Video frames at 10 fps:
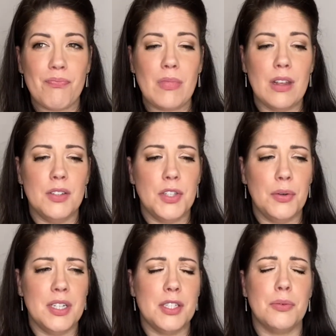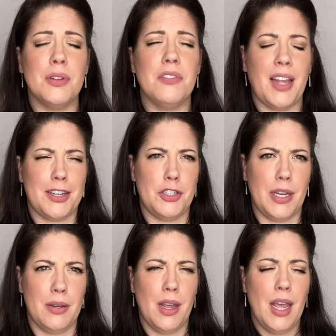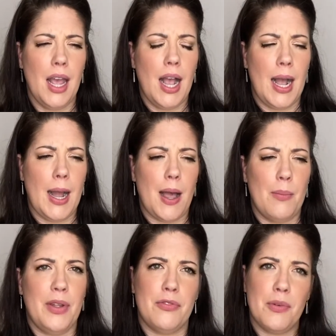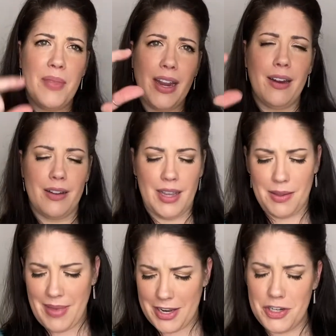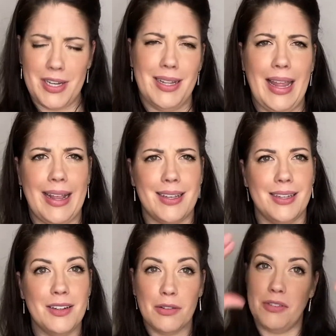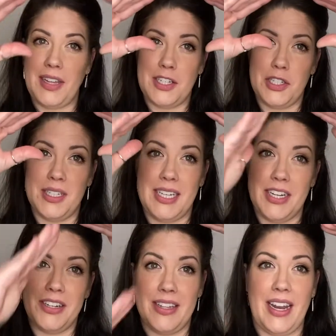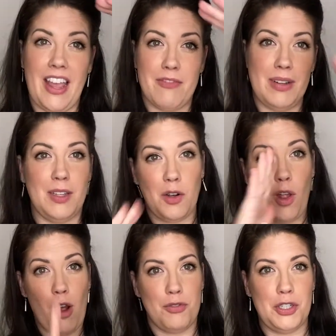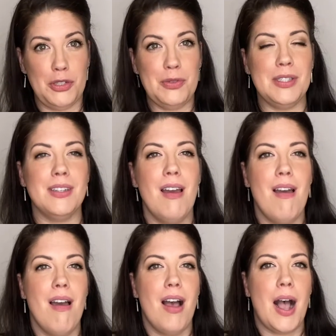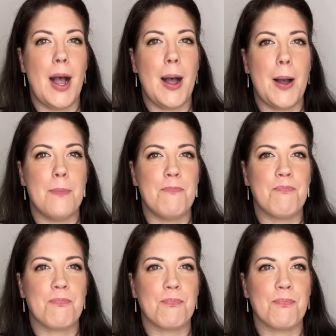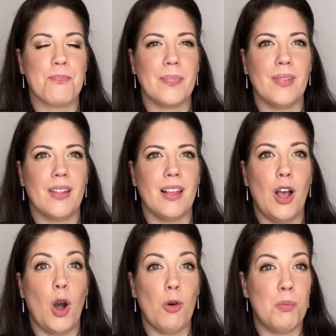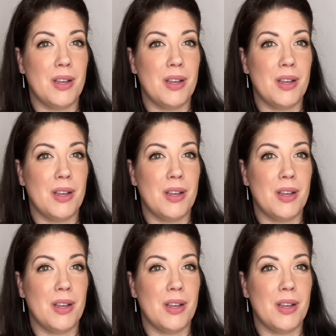So it is a reflection. And from there, I imagine it like reflection is here, and then I have my little offshoots. Hope.